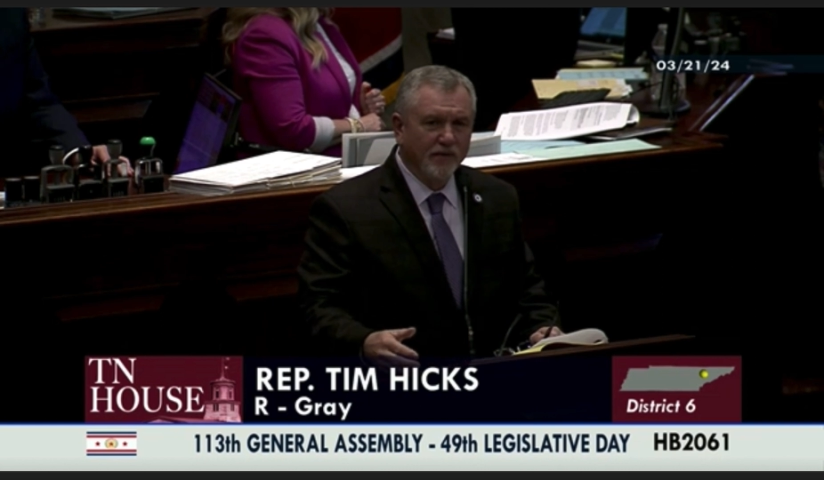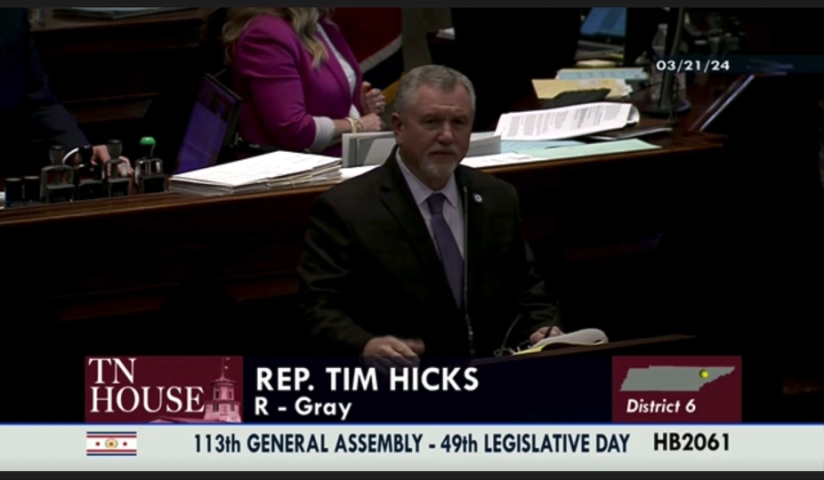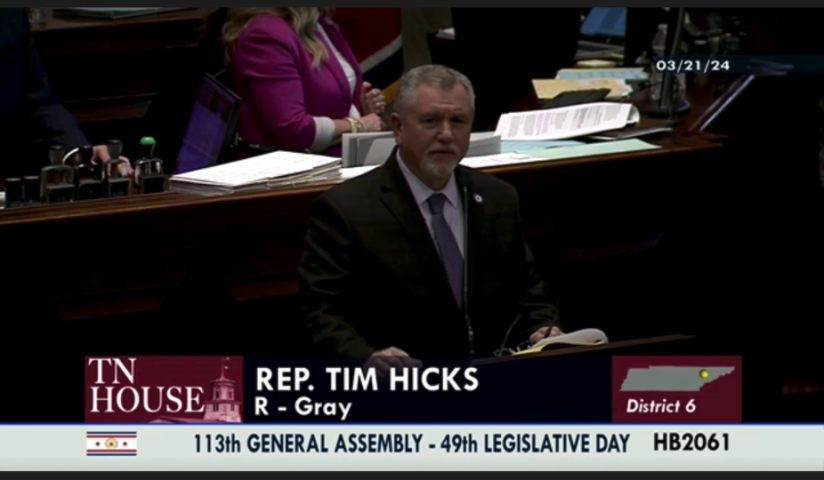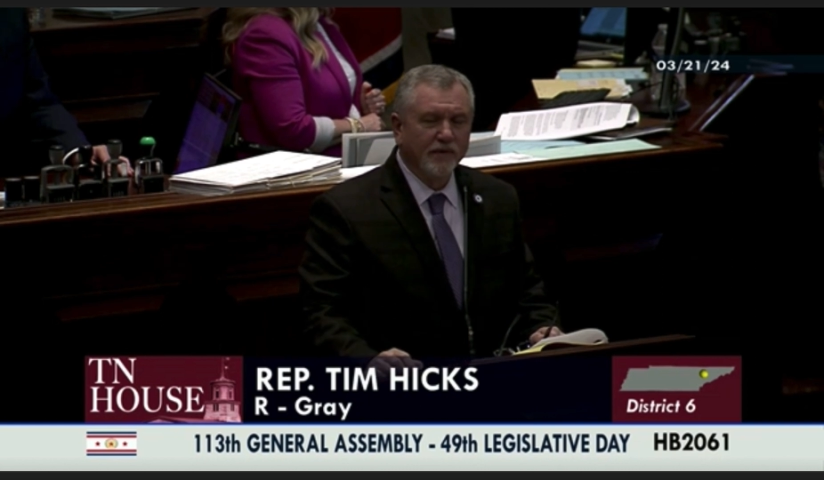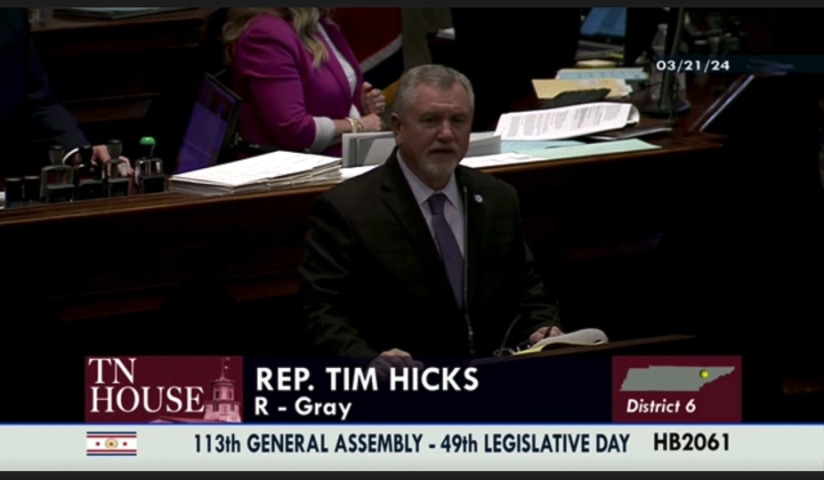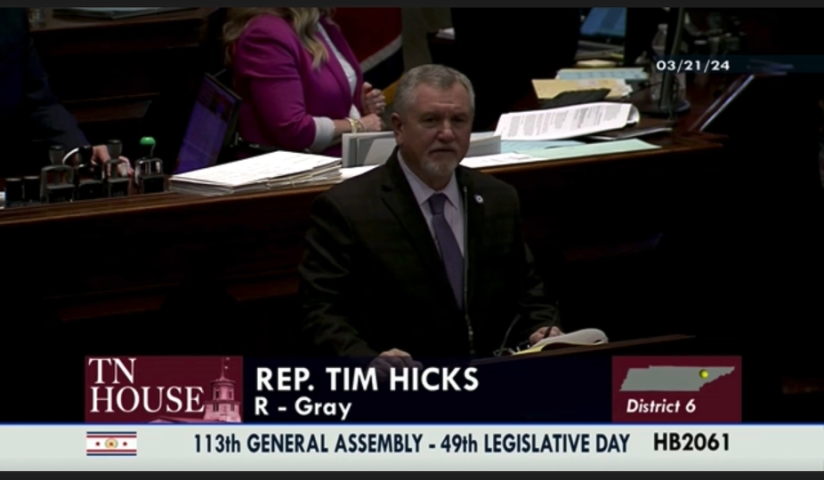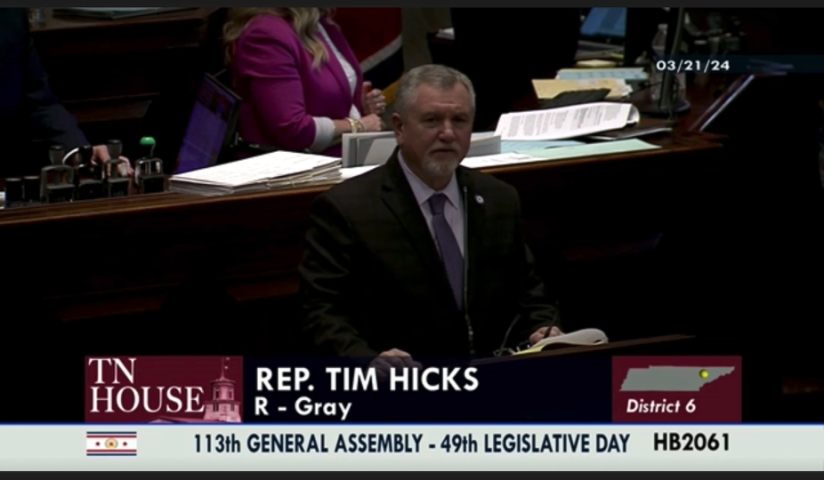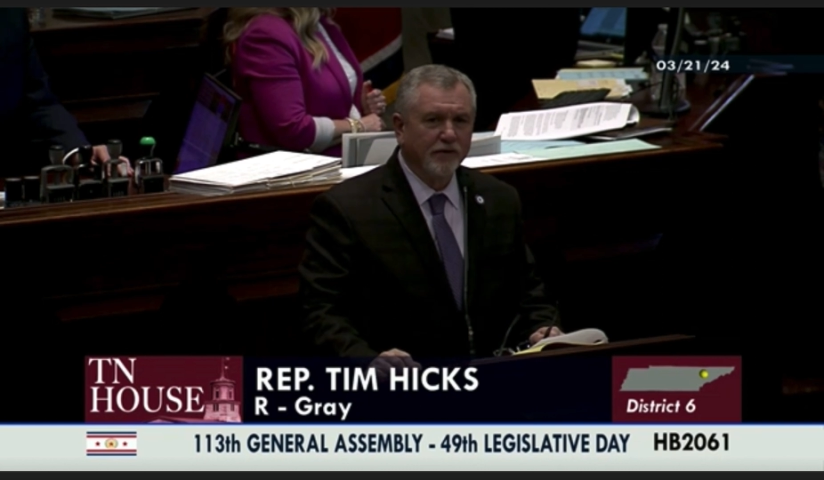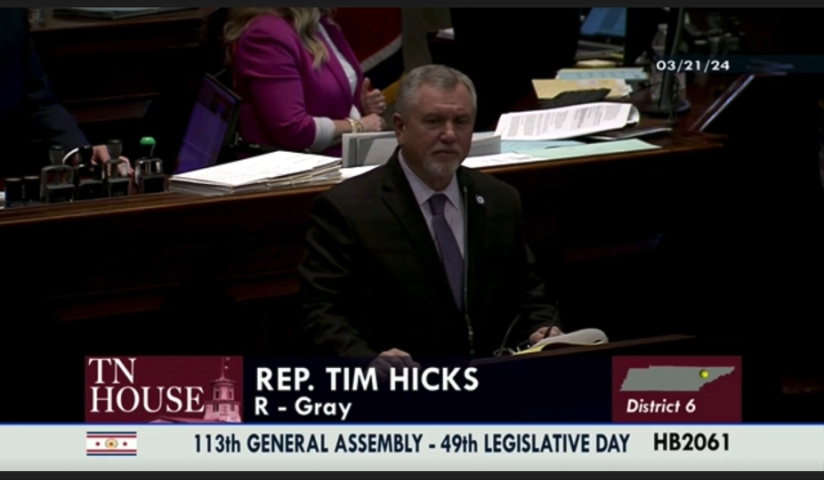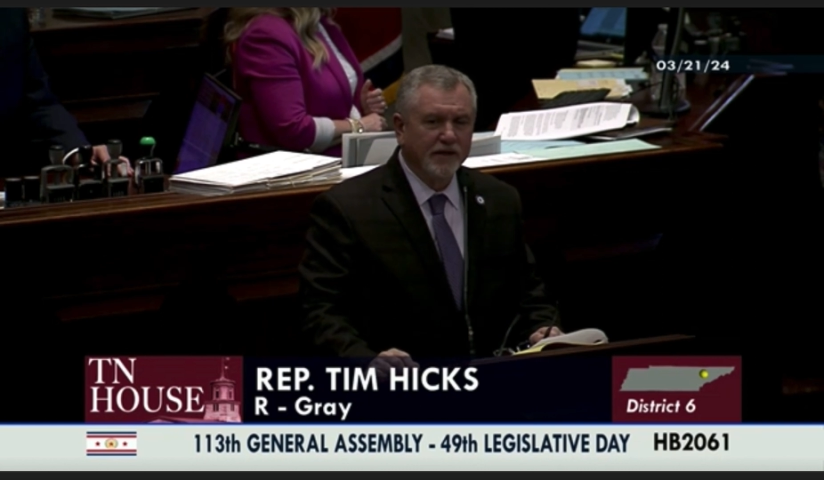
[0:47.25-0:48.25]
only whenever
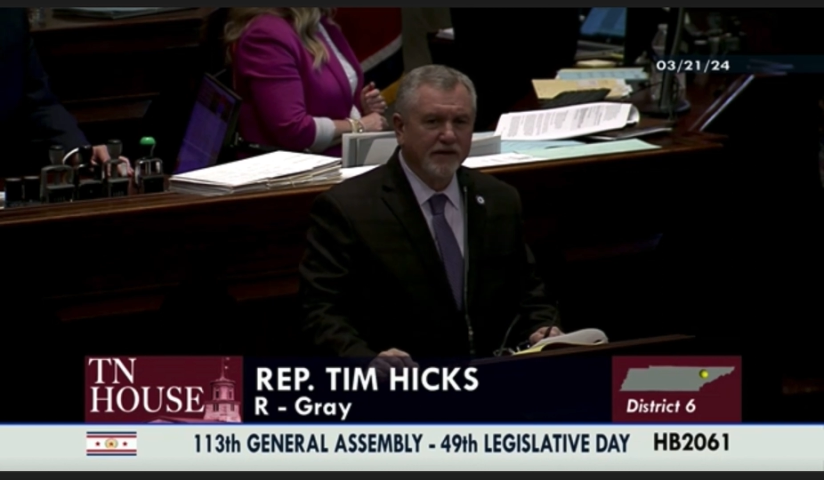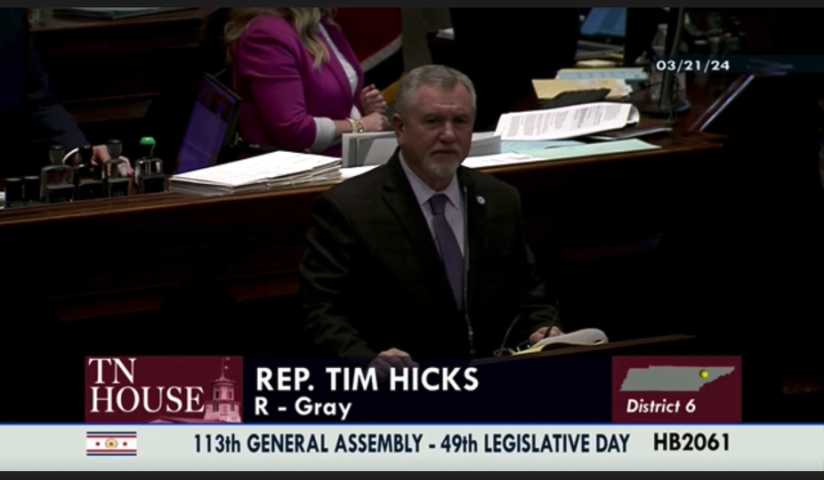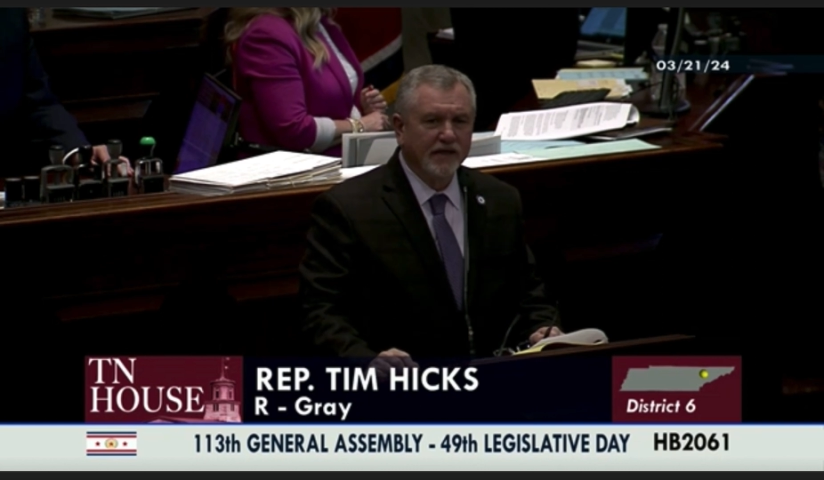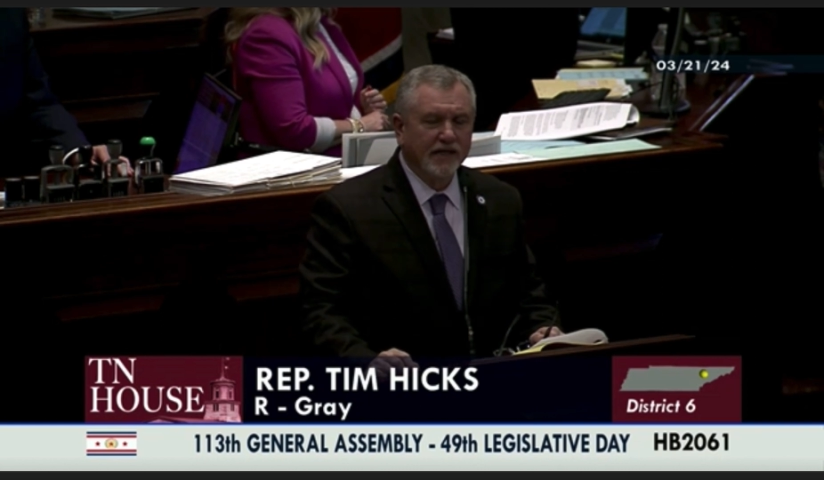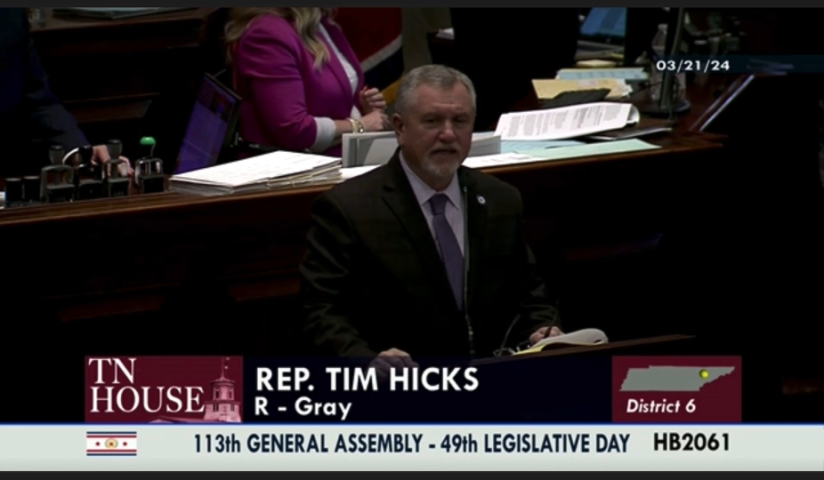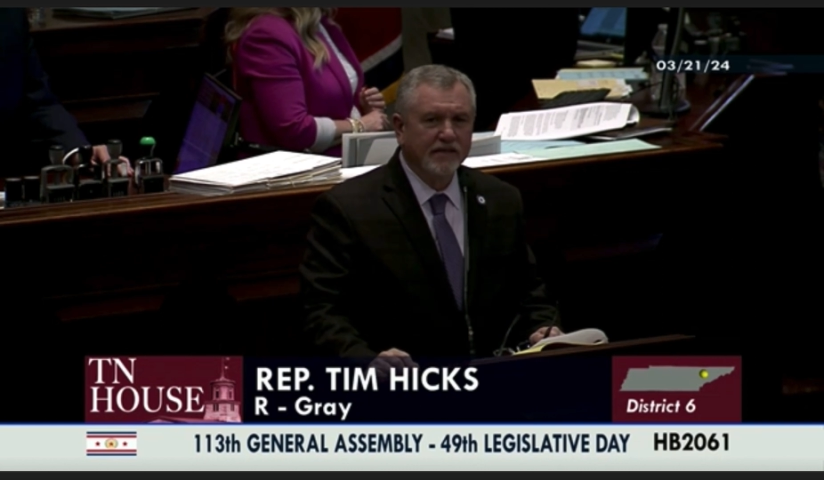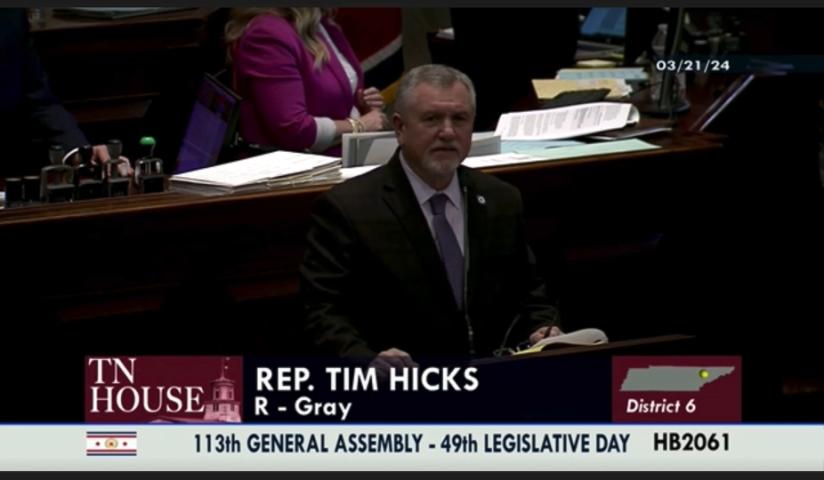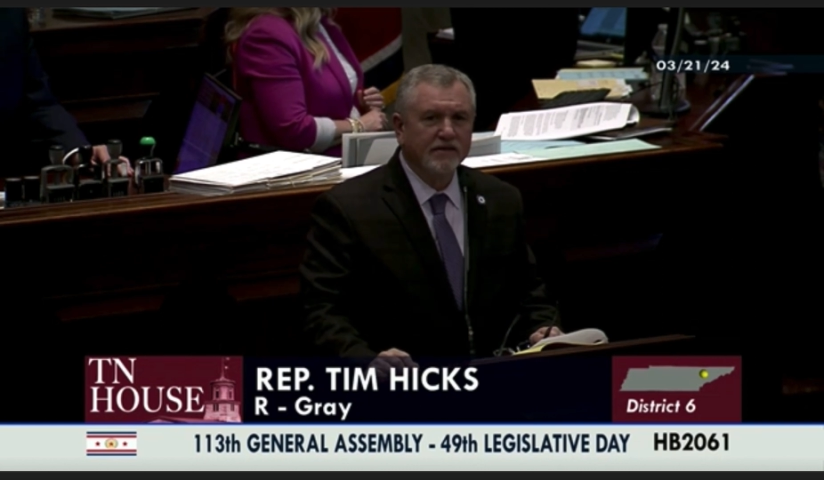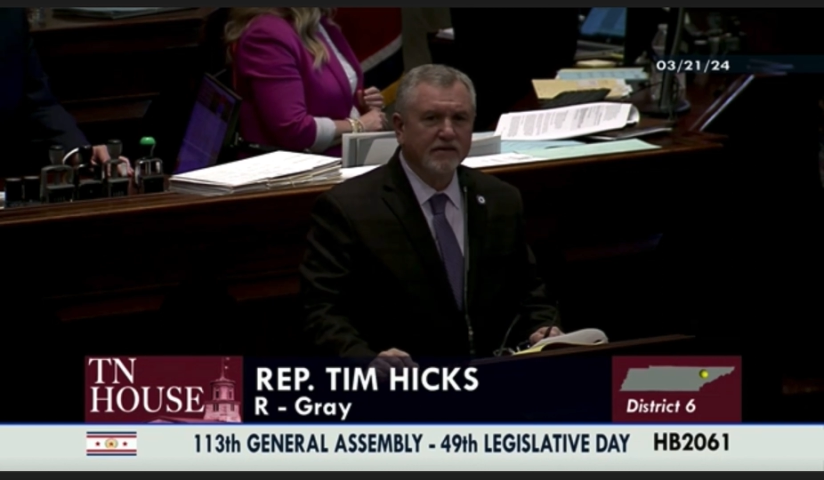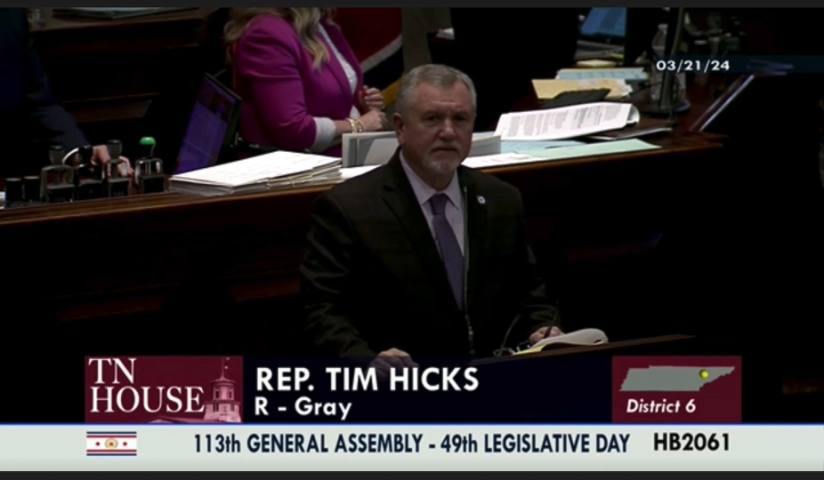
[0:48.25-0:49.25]
they're being
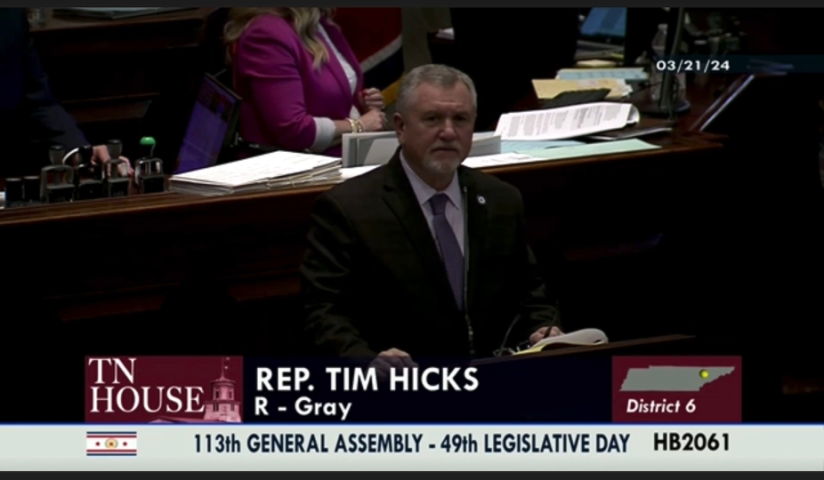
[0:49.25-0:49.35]
released.